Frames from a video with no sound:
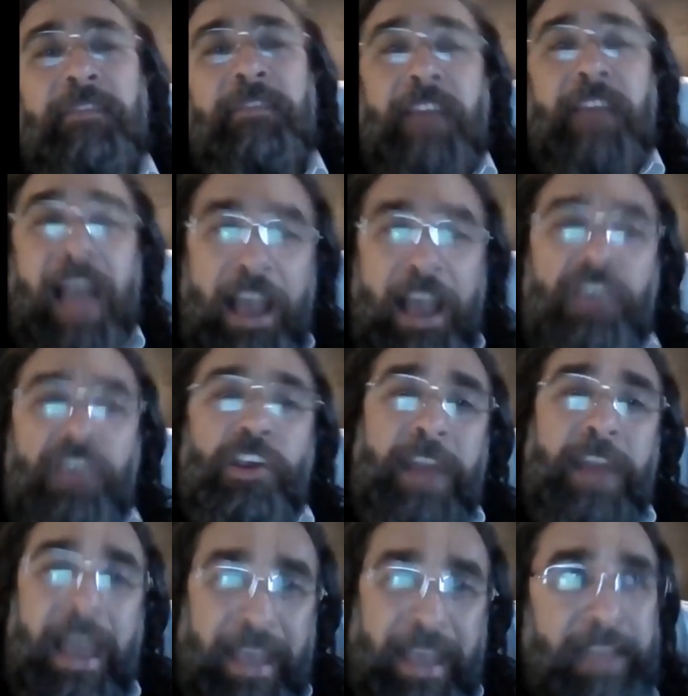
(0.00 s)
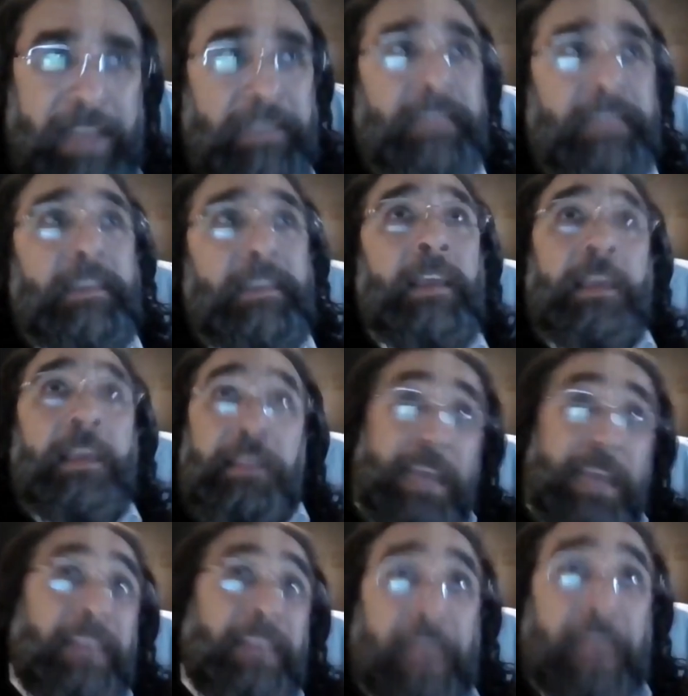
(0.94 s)
action against the
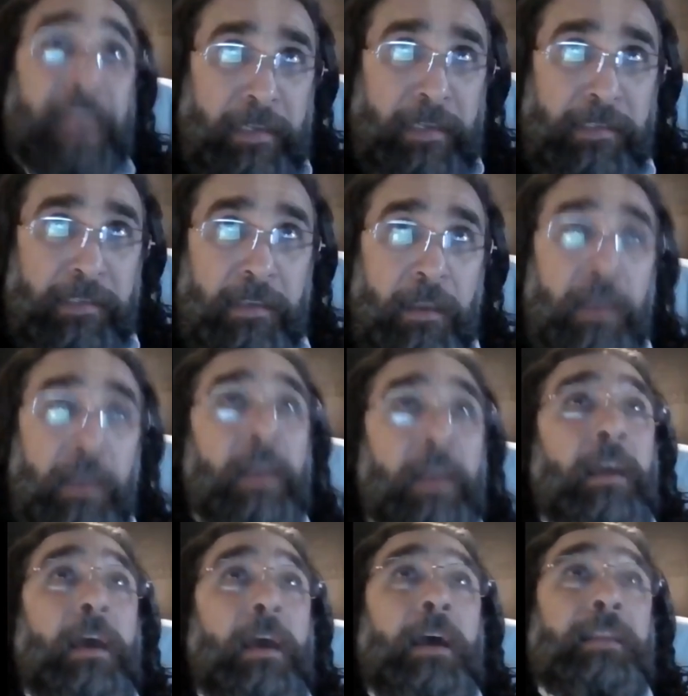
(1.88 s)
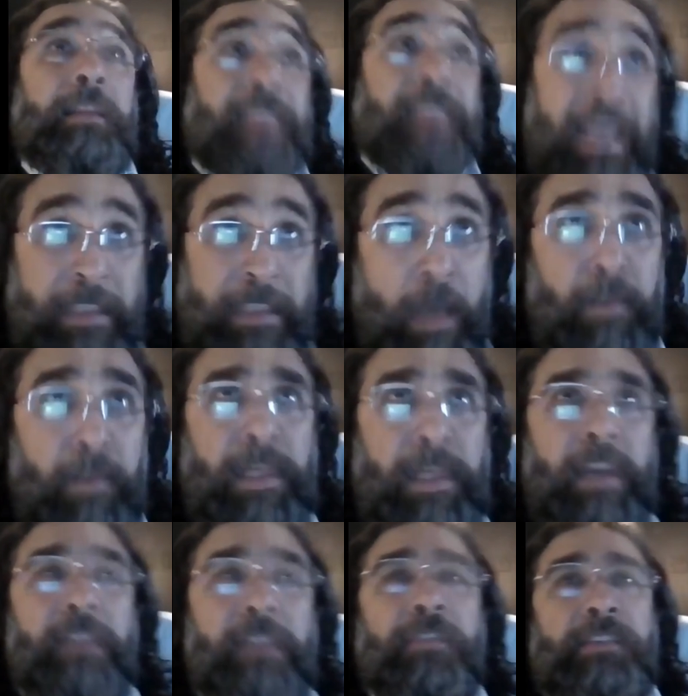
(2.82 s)
attackers. Take down their
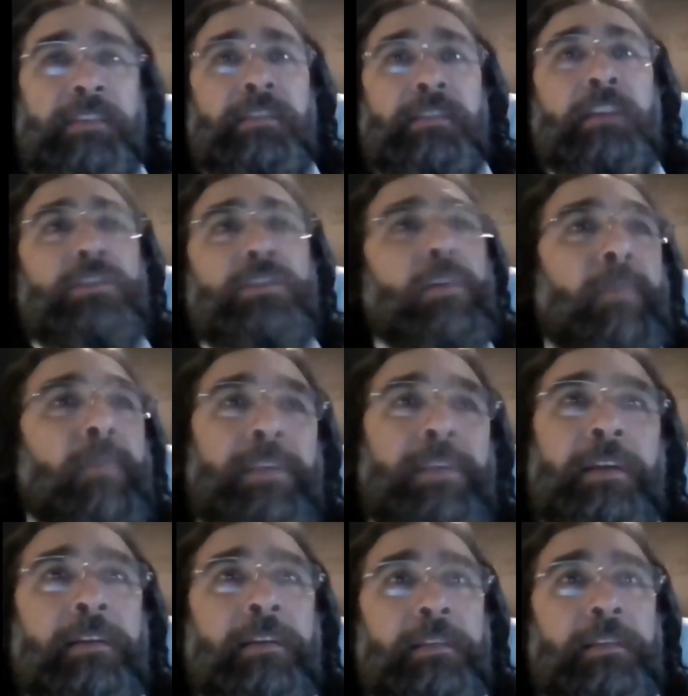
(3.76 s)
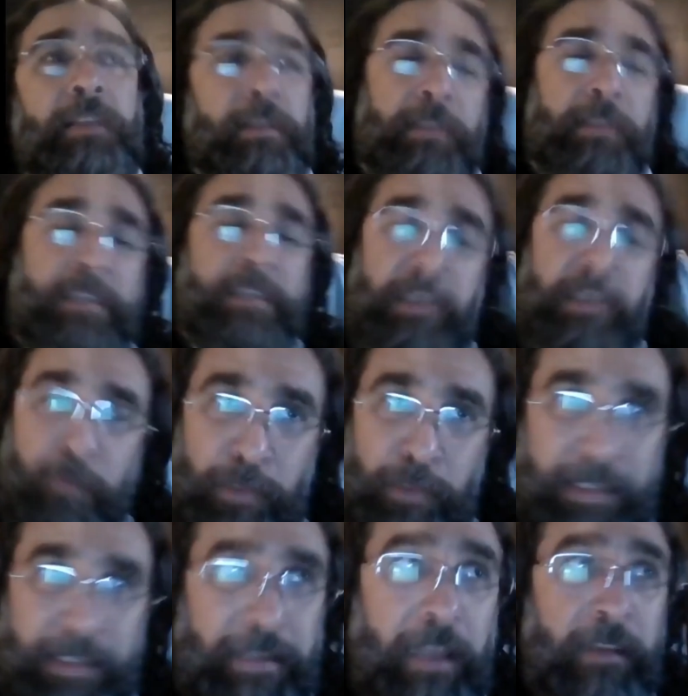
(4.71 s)
infrastructure, whether this is mostly
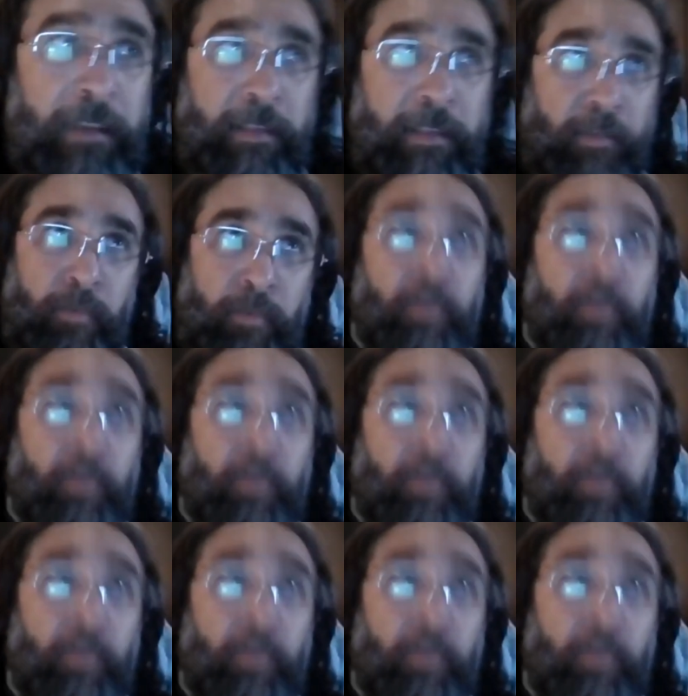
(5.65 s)
done through